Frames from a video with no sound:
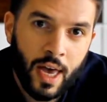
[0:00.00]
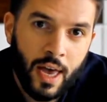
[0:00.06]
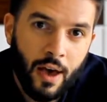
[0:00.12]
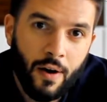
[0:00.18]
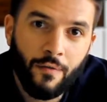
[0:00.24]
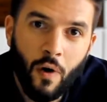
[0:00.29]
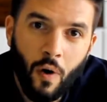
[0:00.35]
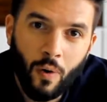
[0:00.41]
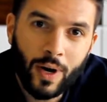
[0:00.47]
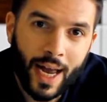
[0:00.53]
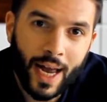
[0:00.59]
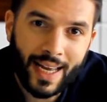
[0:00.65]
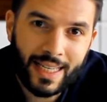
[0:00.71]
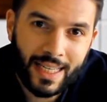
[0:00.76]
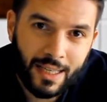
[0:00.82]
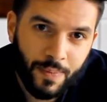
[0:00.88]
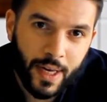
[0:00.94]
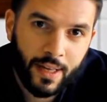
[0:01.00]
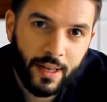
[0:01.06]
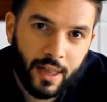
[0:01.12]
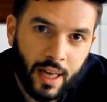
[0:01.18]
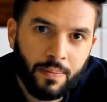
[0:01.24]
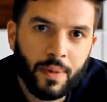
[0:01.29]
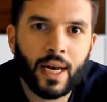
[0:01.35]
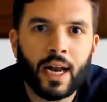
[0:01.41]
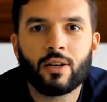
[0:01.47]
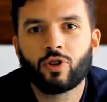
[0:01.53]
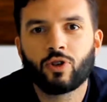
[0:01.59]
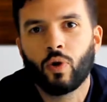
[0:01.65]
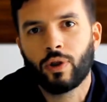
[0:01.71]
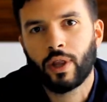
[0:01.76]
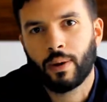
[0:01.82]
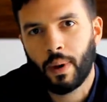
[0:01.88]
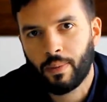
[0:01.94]
if only I can speak to them, then I'll show
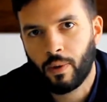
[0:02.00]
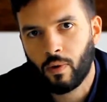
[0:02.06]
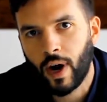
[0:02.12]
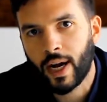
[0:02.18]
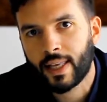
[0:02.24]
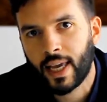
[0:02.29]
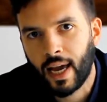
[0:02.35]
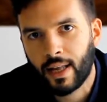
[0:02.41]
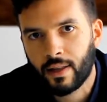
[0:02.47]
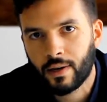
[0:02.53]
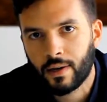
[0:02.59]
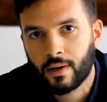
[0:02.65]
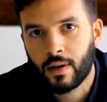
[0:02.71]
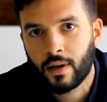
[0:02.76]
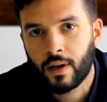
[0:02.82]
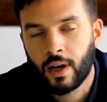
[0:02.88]
them I'm the right candidate.